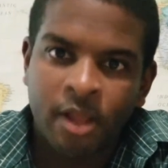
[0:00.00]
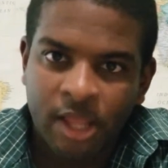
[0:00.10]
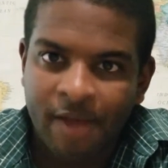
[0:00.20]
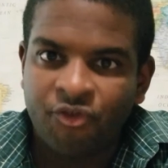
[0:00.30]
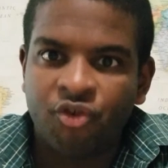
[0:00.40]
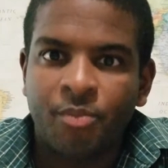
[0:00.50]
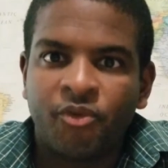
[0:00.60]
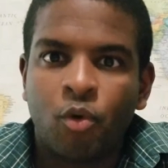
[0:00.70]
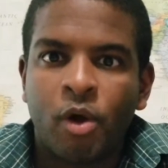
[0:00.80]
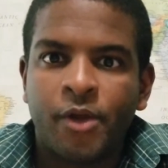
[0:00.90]
You have
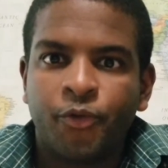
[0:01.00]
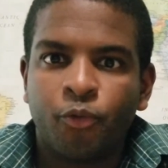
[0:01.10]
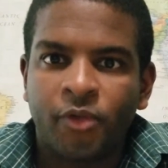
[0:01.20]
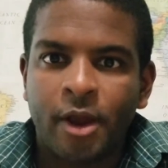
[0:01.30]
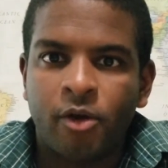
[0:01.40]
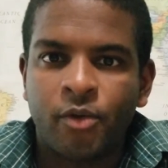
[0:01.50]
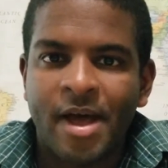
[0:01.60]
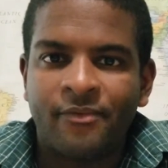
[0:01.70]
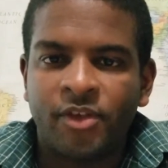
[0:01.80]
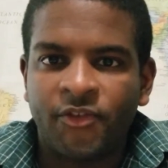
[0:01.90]
ships going through there. You
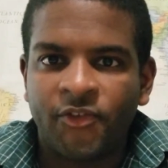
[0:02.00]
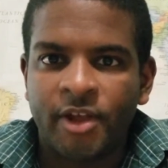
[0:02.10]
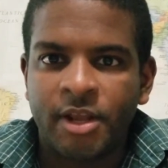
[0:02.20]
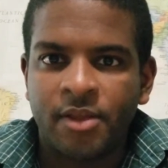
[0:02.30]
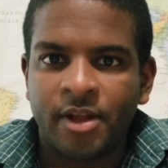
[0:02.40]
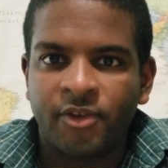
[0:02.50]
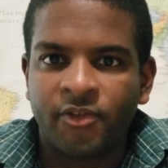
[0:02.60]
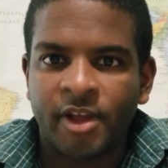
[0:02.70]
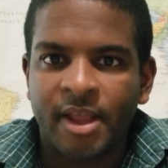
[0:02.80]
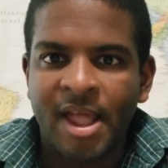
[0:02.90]
have this city that it's
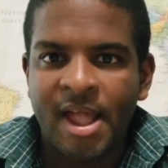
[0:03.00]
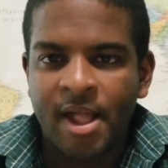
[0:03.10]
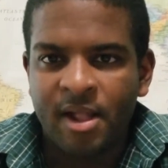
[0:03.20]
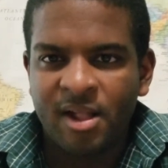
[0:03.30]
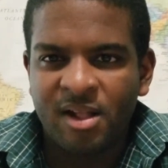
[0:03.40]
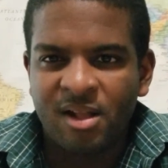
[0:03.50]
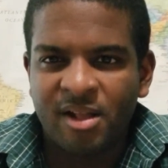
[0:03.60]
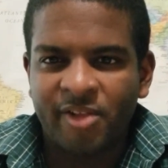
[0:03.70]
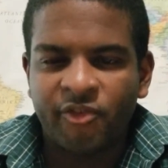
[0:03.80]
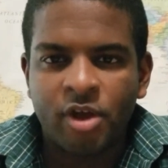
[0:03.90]
like,
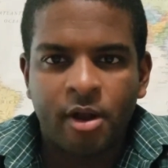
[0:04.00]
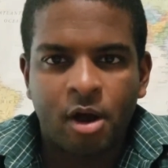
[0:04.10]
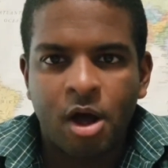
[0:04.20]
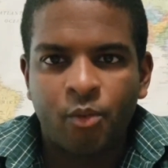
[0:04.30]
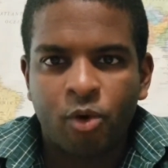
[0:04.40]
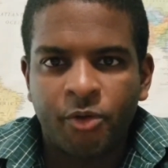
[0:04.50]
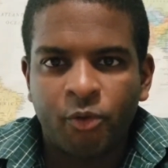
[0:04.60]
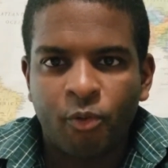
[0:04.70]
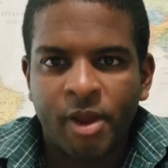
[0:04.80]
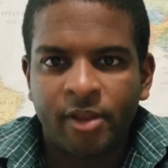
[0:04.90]
it's not on one of the
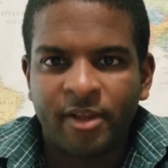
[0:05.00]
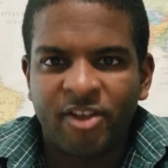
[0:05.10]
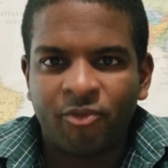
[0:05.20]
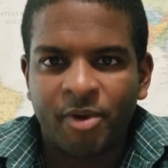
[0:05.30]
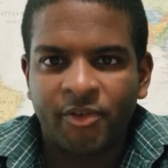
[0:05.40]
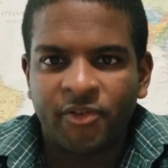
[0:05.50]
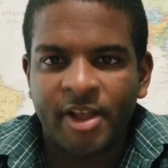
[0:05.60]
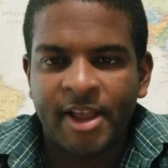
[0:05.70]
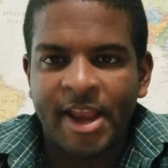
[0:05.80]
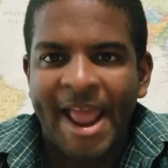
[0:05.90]
Great Lakes, but it's
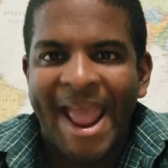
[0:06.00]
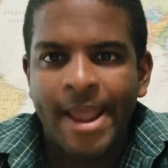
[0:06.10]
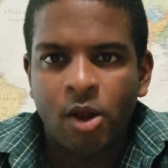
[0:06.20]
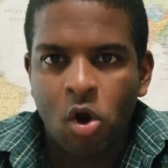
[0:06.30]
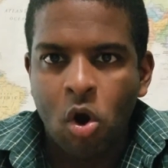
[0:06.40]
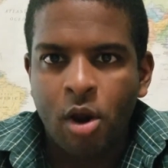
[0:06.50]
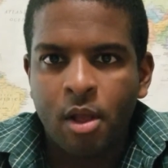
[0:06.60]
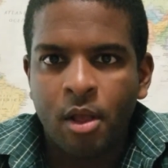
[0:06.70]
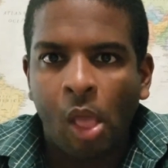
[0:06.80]
like an anchor.